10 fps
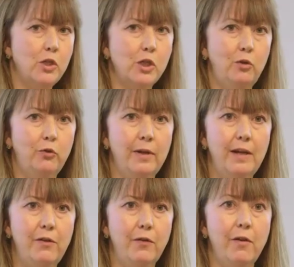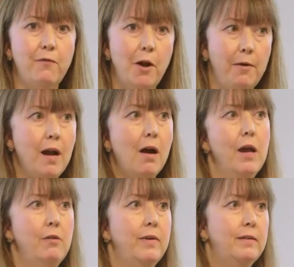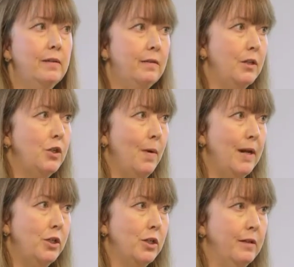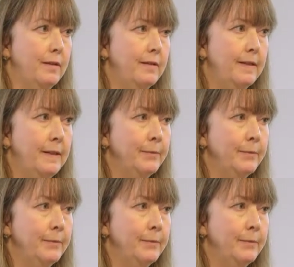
children live in very high risk situations.